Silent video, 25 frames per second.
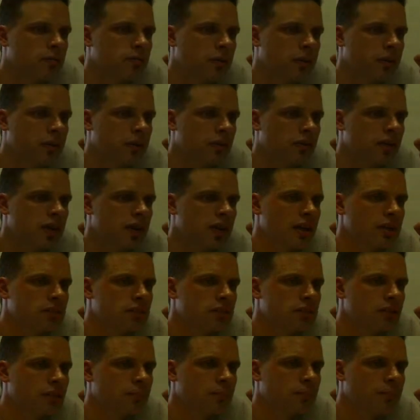the thing
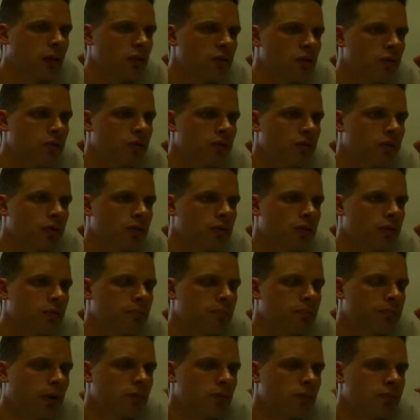is that both
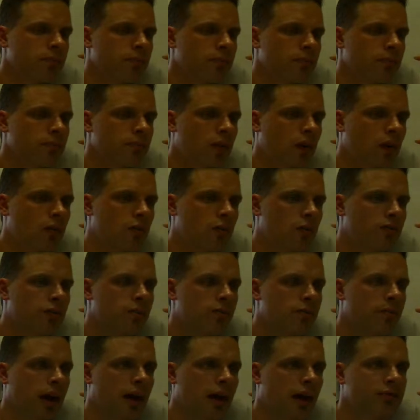of
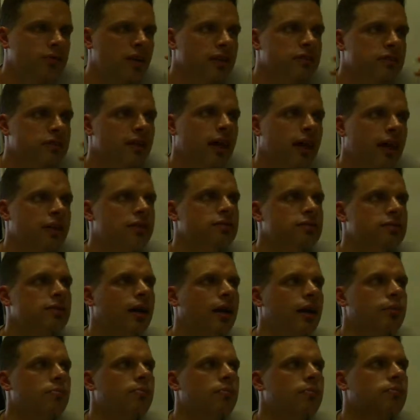them have to contain the
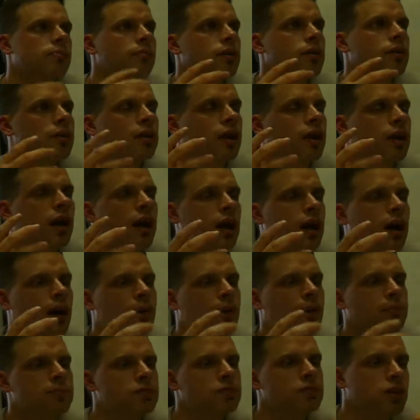same
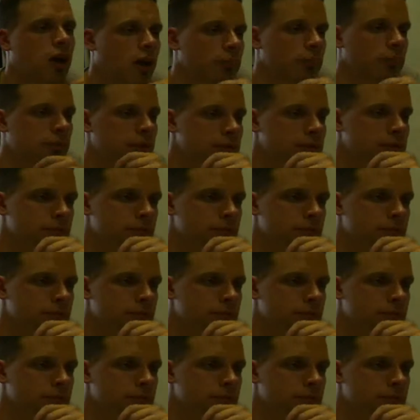type.